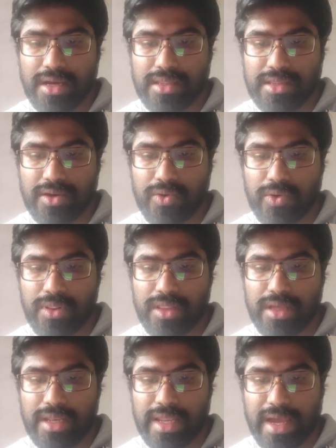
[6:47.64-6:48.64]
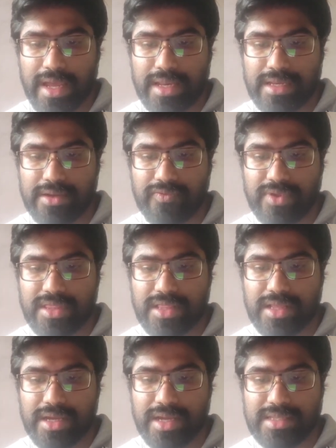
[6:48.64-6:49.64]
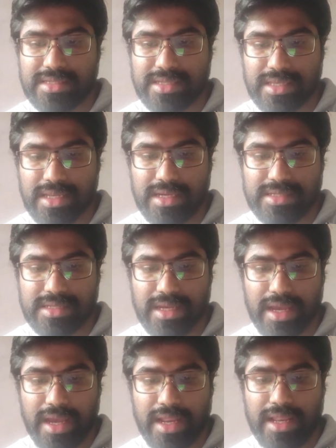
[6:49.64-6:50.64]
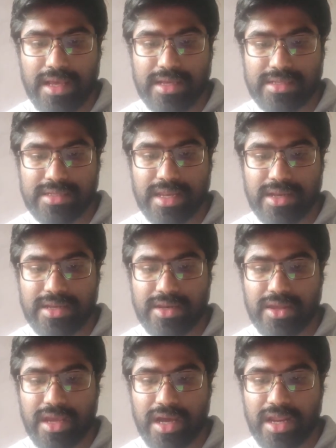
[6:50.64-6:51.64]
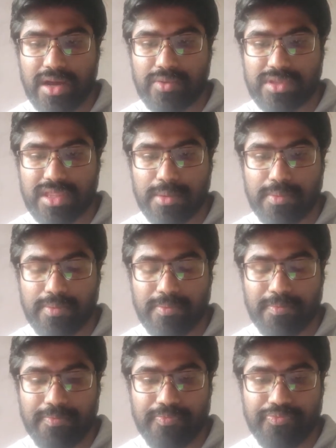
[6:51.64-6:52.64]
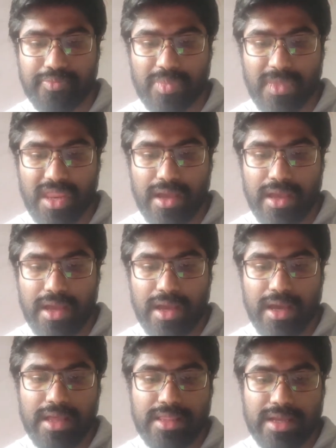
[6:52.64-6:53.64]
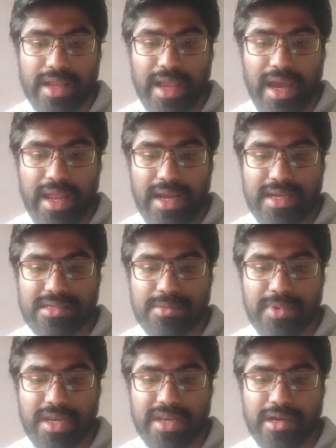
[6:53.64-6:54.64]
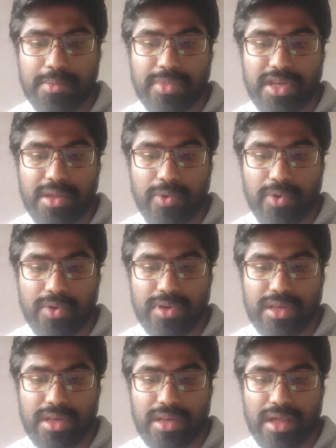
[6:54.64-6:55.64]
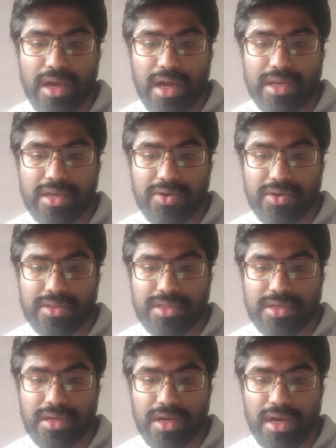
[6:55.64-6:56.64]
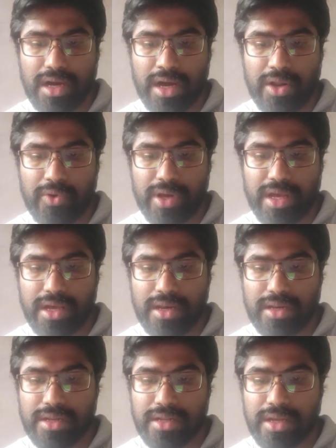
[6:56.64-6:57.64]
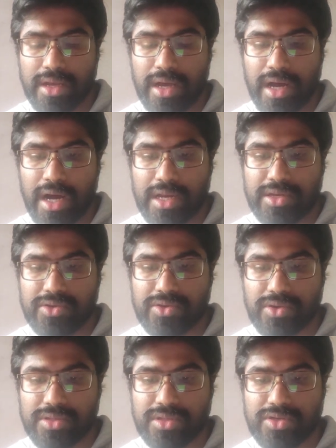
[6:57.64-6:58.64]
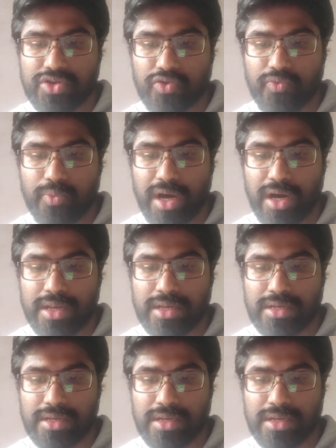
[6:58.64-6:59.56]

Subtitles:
the whole land with its cities and territory around them. The Gadites built up Dibon, Ataroth, Aroer, Atroth, Shophan,